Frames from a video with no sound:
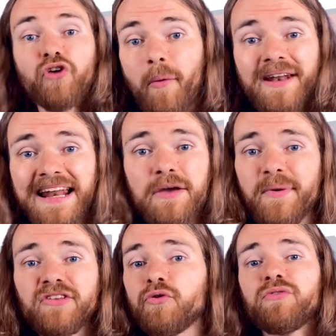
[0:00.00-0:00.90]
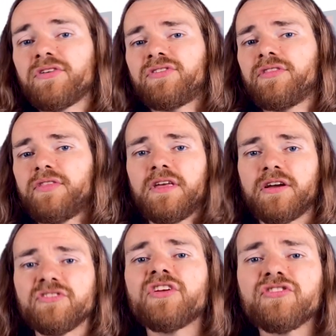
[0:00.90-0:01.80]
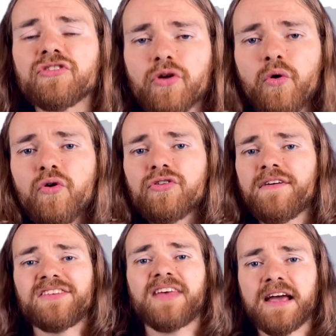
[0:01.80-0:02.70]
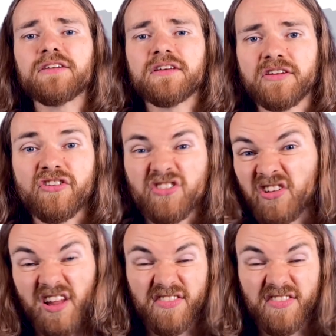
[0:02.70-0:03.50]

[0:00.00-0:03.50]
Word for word: commonly, we do this in the condition clause of a second conditional,